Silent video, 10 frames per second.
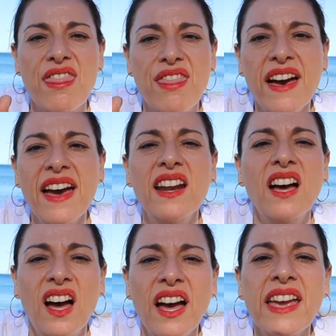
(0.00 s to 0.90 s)
That
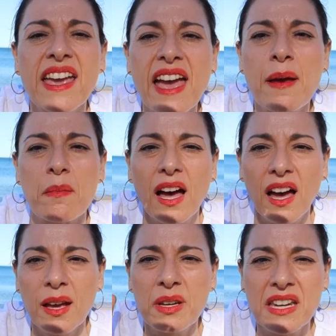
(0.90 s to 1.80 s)
I am.
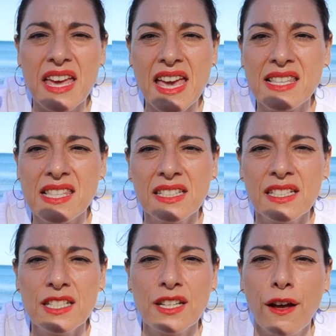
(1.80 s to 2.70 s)
I'm an
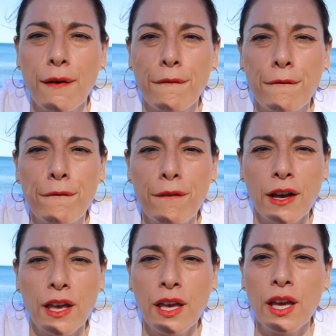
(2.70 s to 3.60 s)
excellent
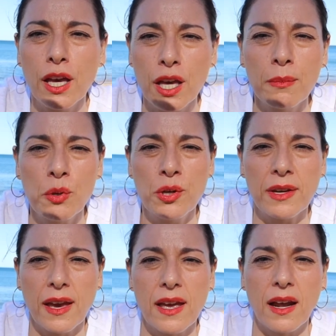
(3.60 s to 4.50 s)
fucking
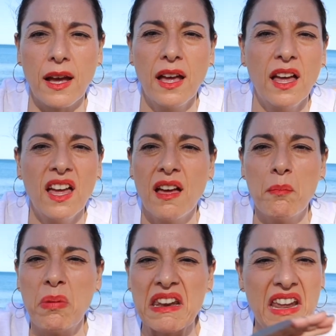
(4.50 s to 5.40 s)
communicator,
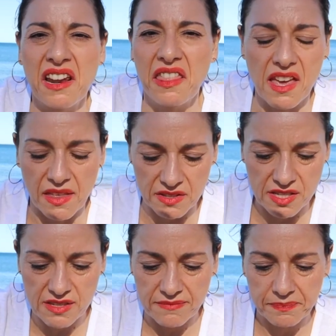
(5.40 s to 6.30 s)
but none of the
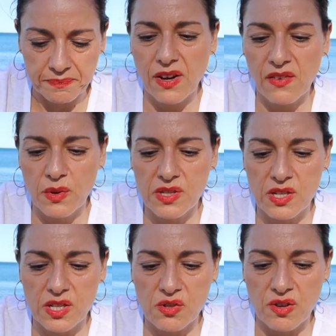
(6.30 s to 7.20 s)
others. 5 words to
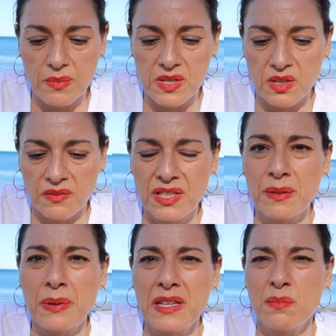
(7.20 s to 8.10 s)
describe yourself.
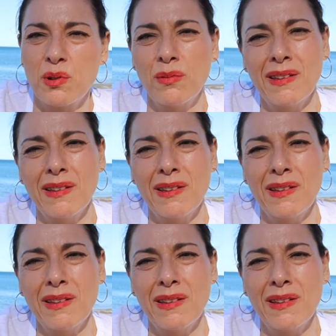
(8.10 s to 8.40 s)
Dependable.